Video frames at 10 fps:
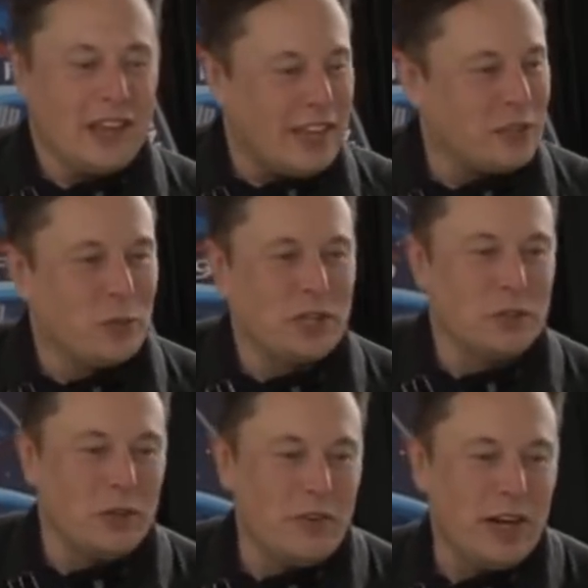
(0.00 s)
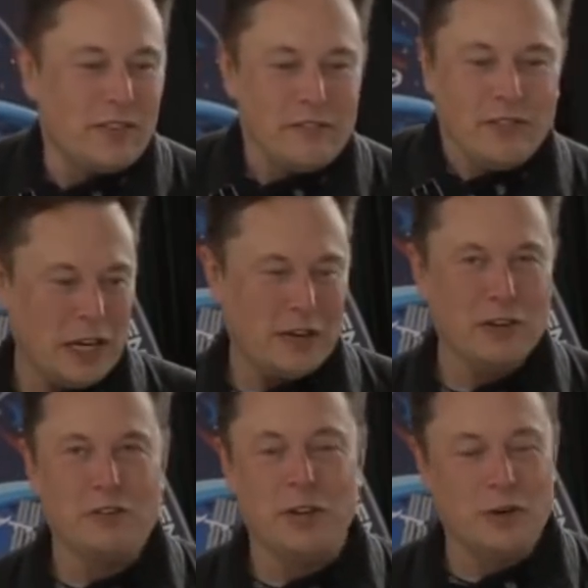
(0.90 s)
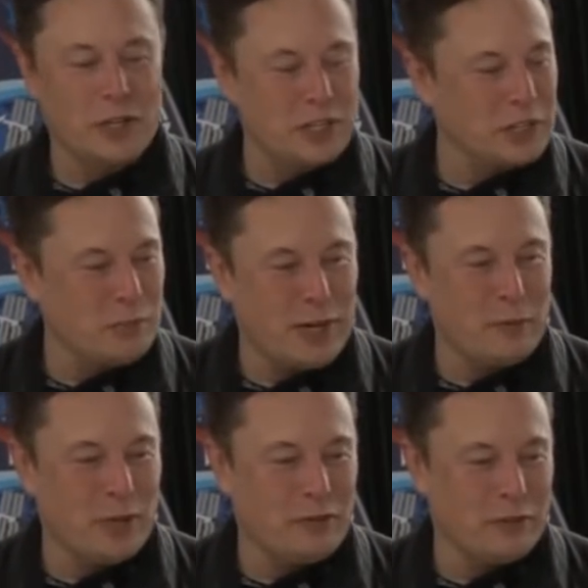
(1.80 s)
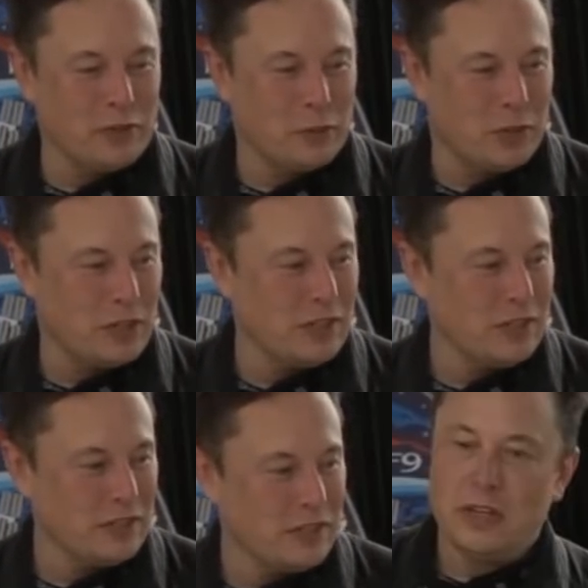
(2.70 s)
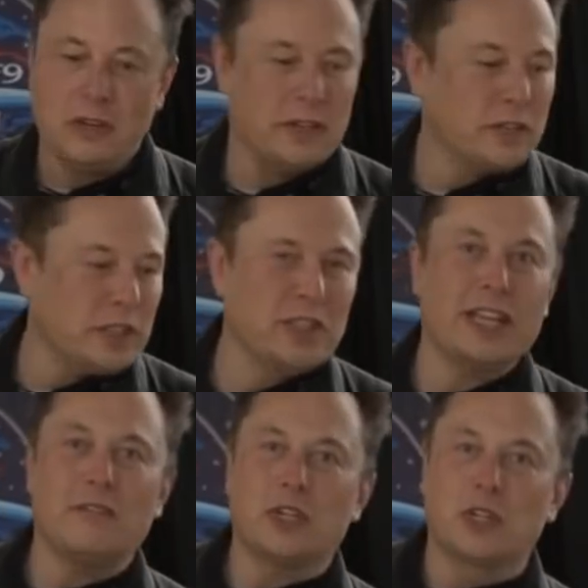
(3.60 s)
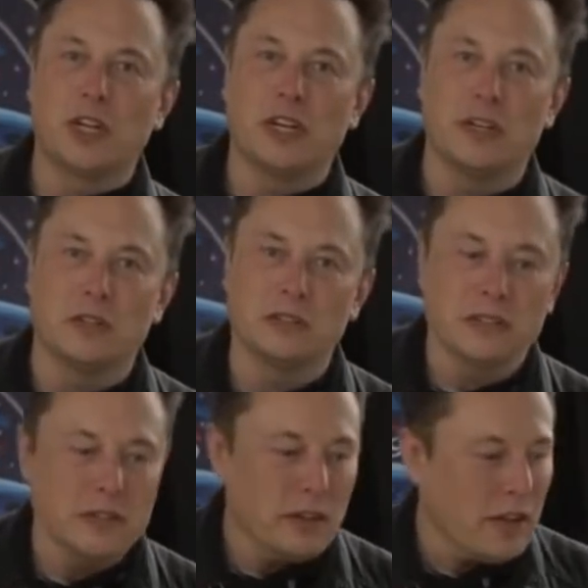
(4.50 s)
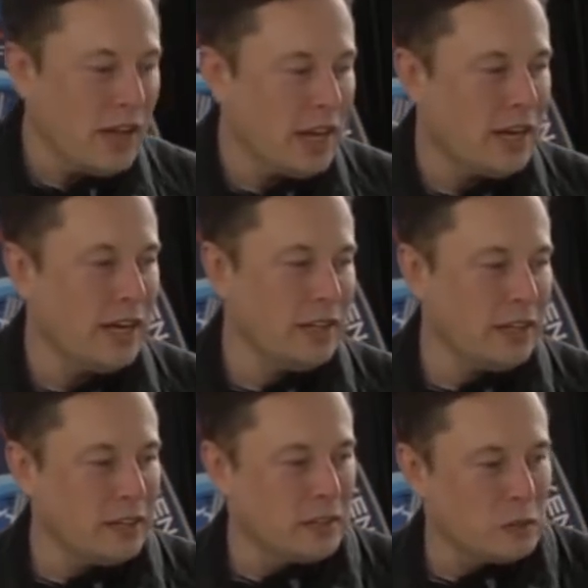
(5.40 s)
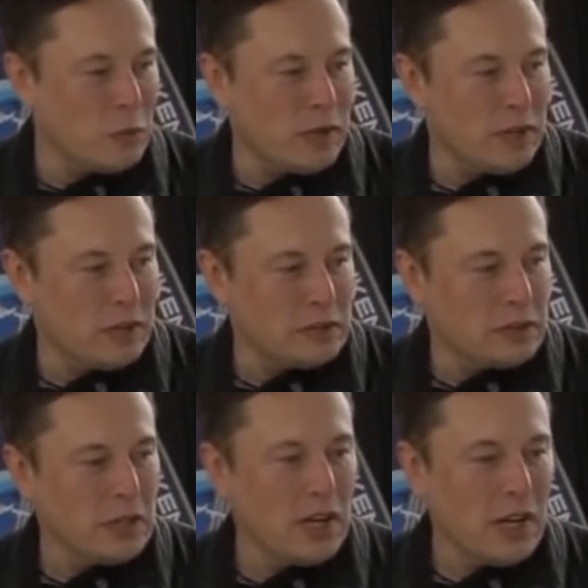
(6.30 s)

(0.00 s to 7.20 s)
That's what it's all about. And I'm not very religious, but I prayed for this one. You know, there's not that much good news, and I think this is one of those.